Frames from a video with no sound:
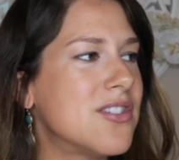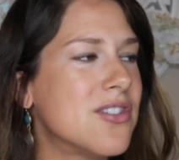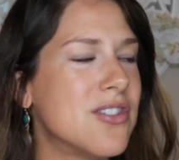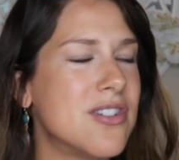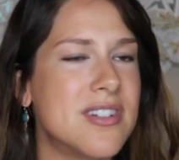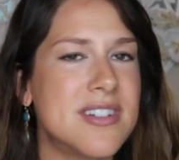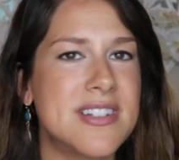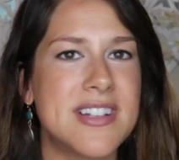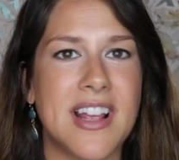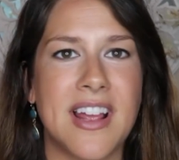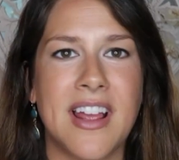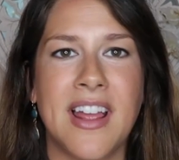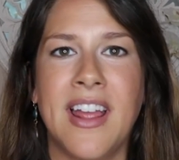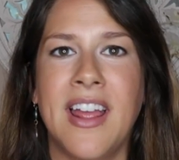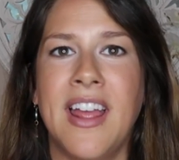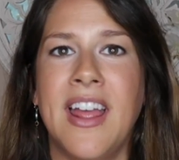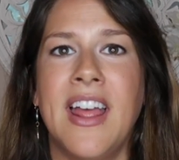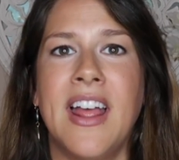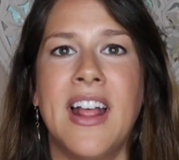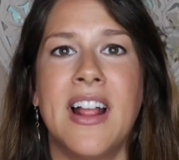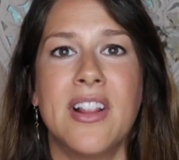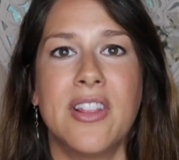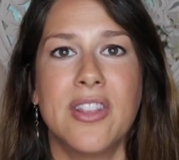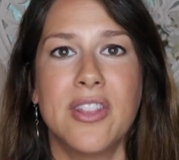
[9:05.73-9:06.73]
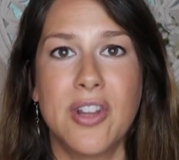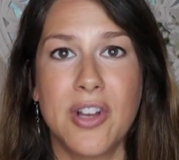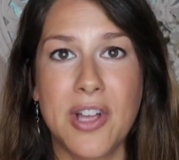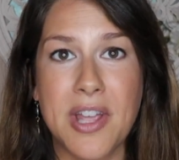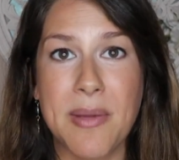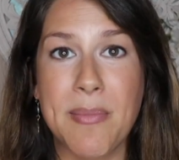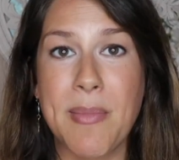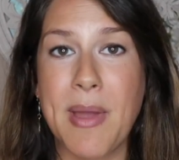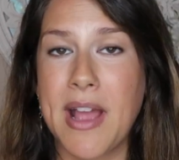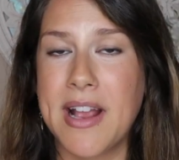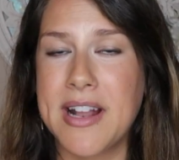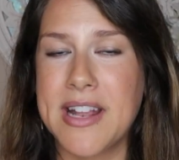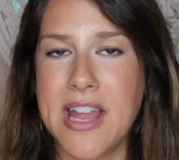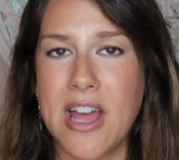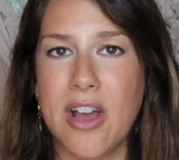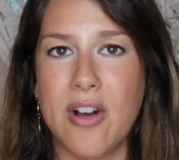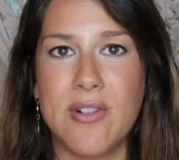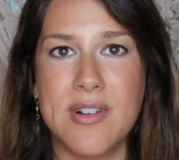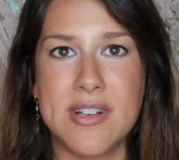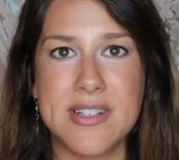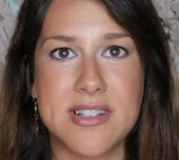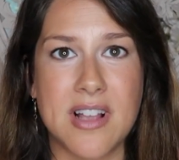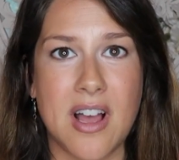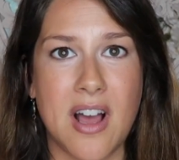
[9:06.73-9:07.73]
turns, looking back
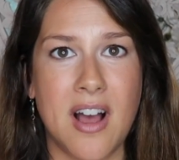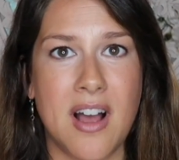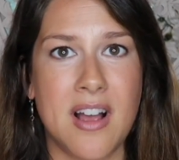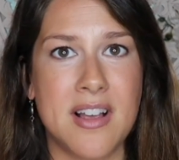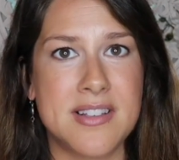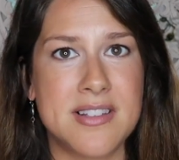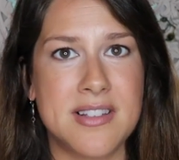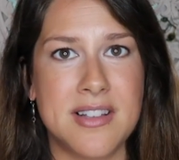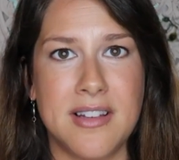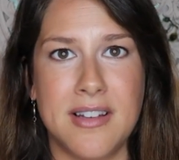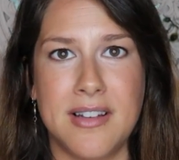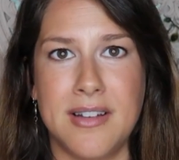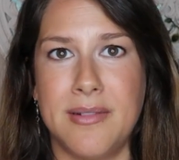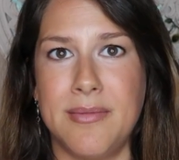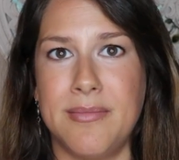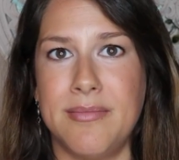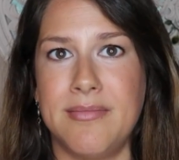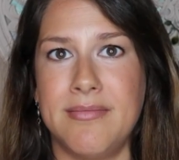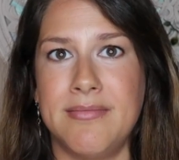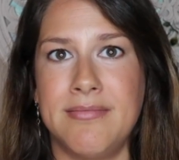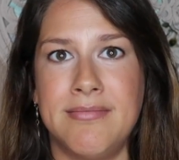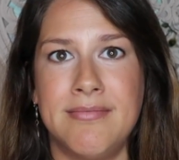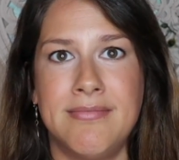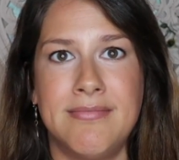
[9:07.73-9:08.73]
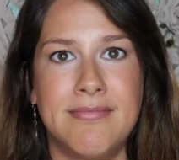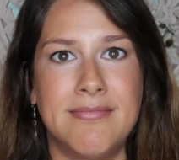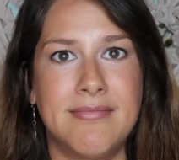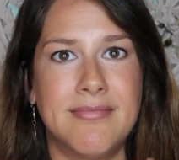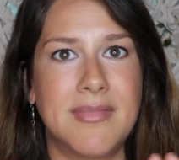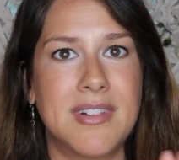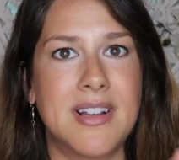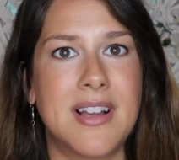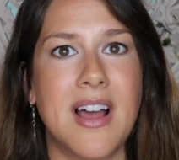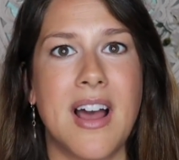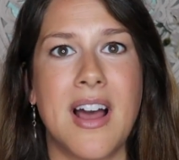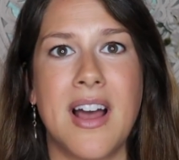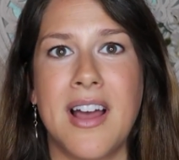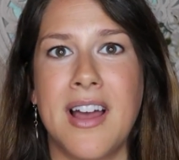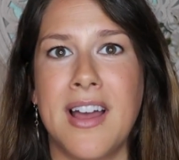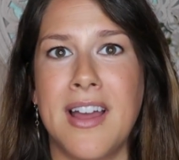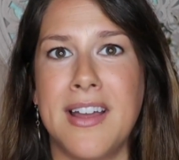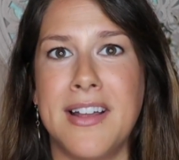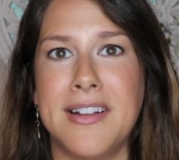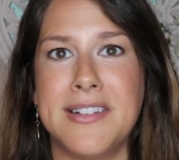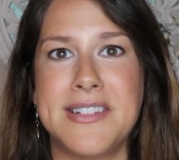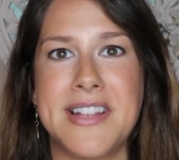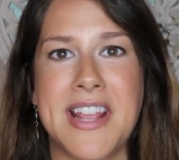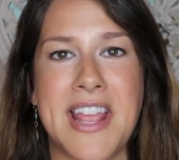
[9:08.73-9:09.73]
now, it was awesome.
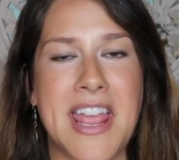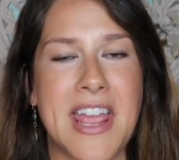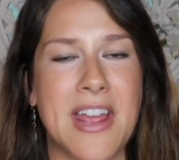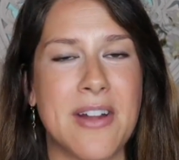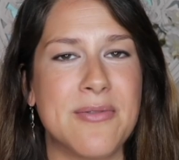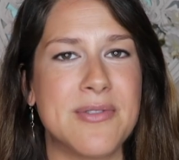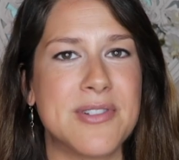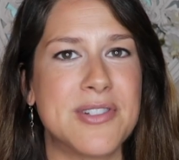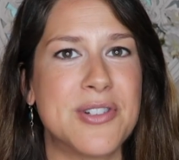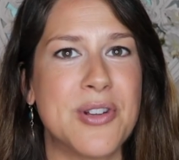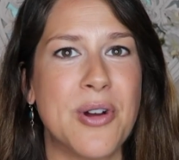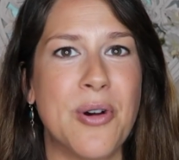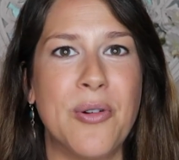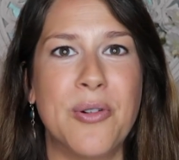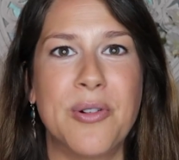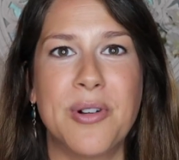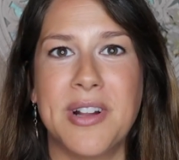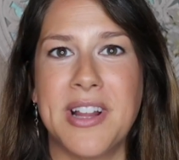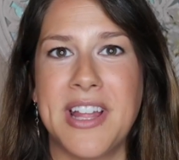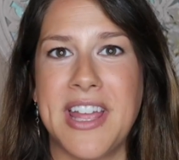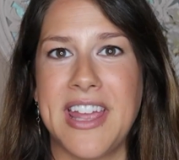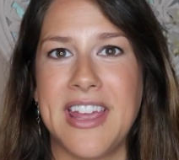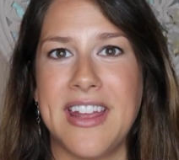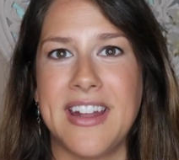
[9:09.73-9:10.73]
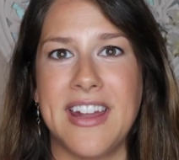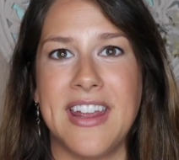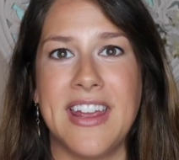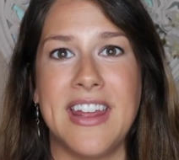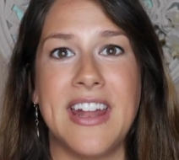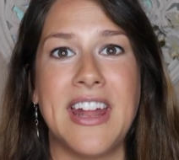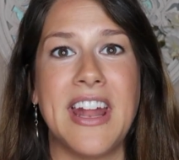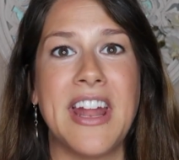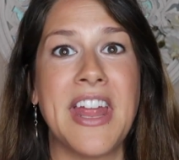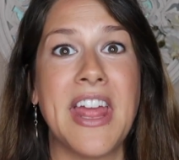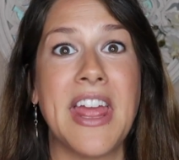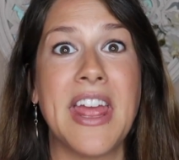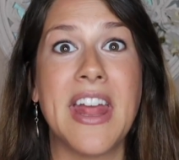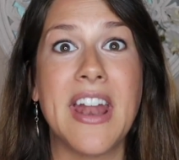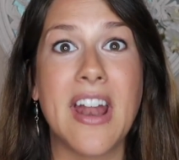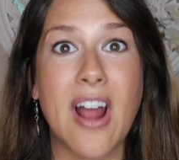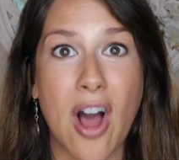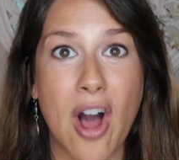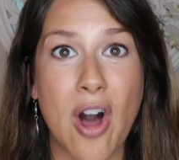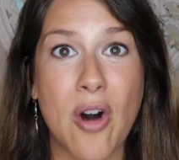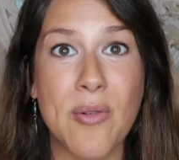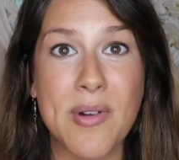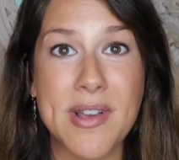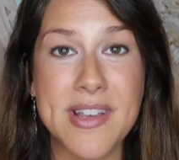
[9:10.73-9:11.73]
God's hand was totally in it. It
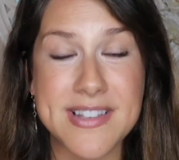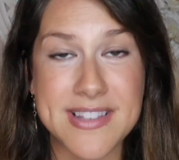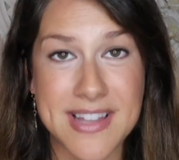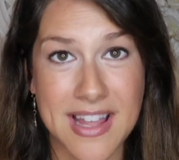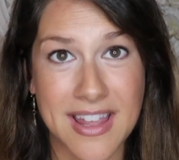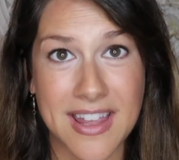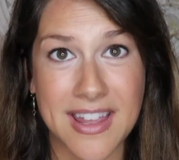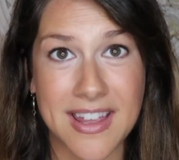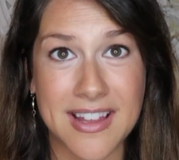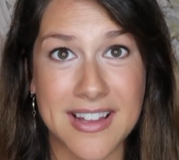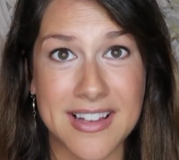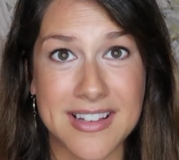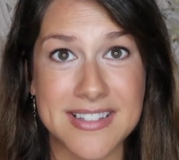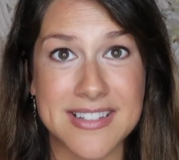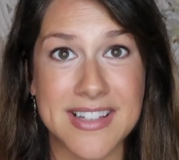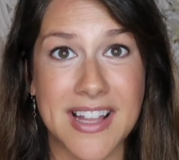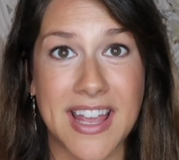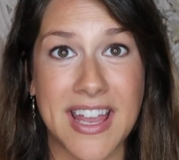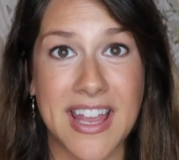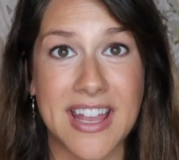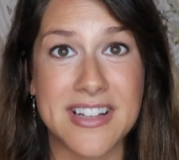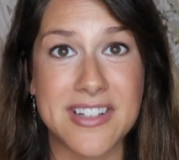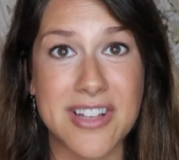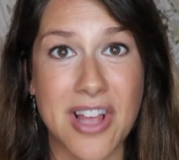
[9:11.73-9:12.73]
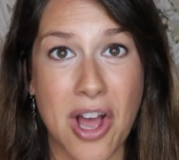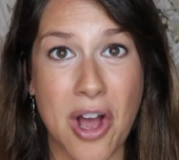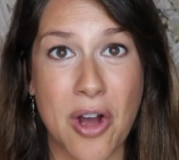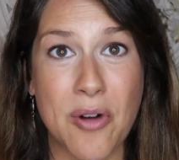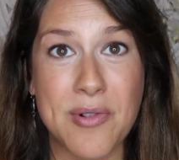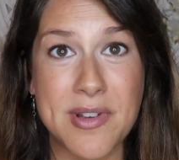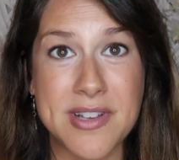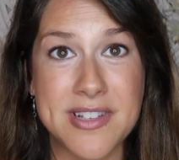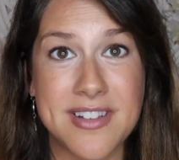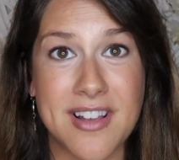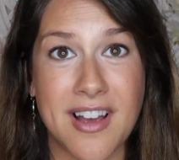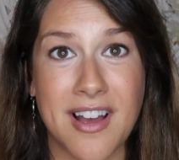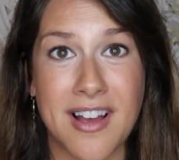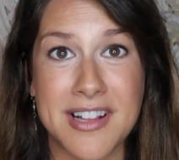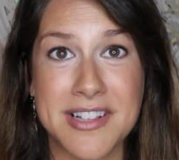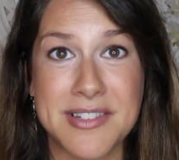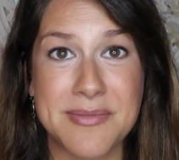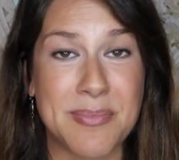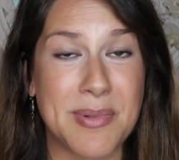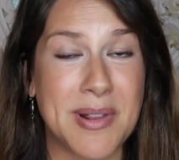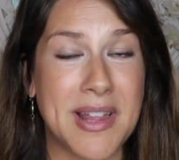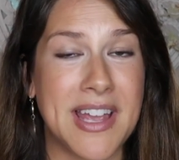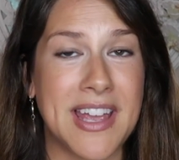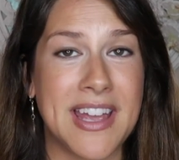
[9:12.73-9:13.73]
always is. Like it's always God's
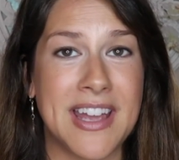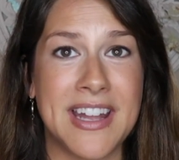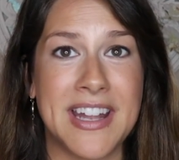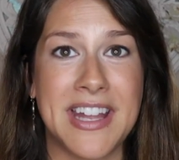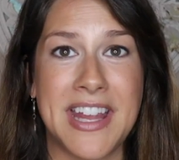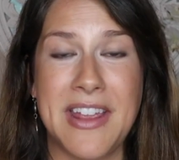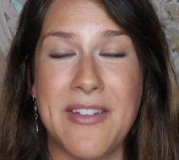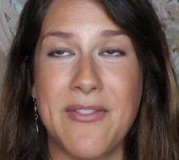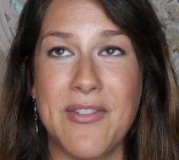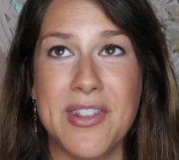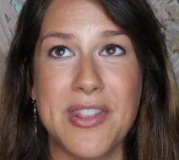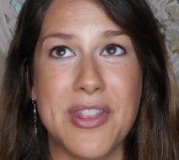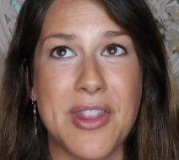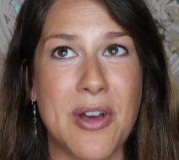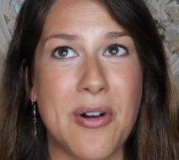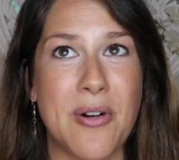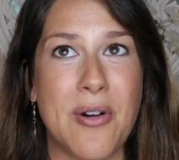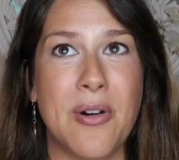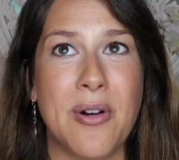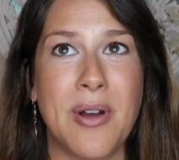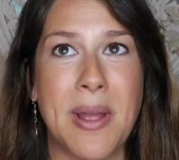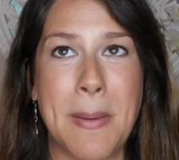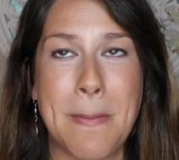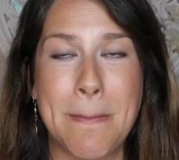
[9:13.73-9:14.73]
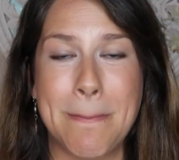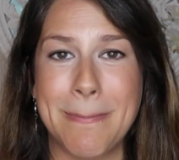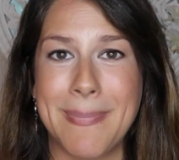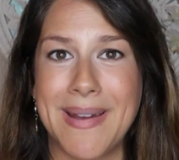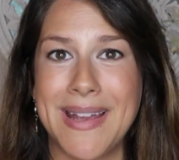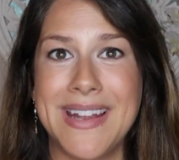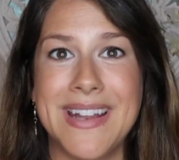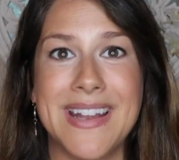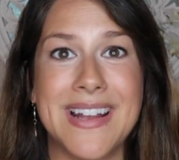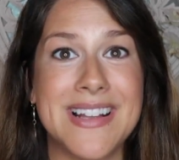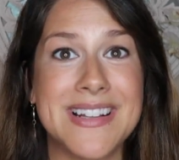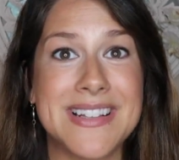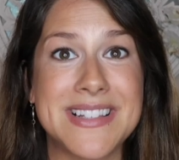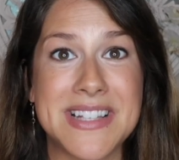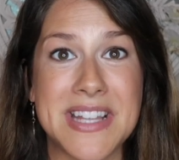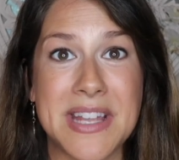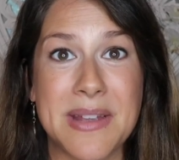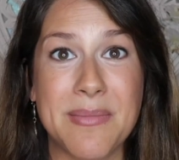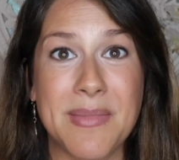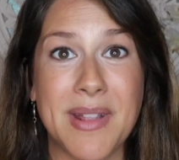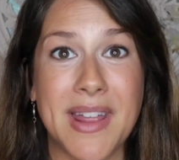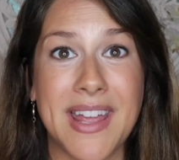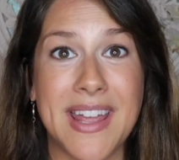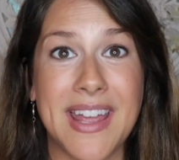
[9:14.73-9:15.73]
plan, even though it might not
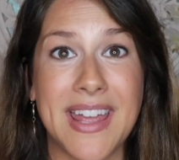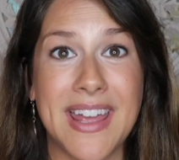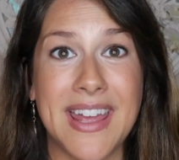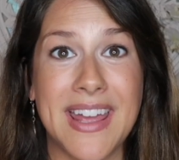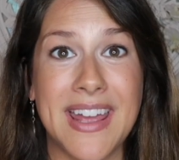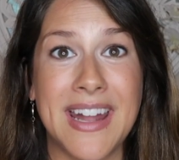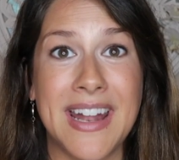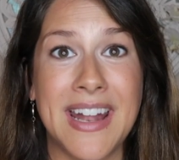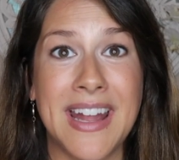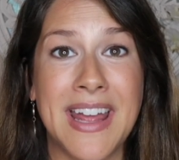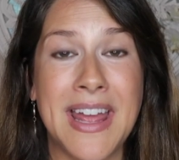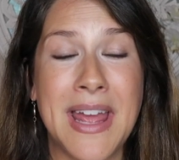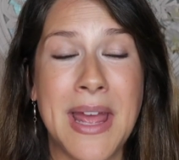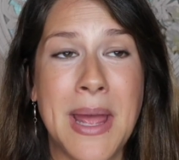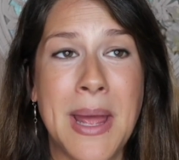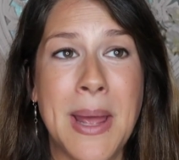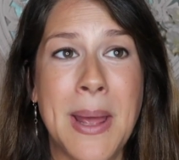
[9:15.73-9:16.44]
seem like it.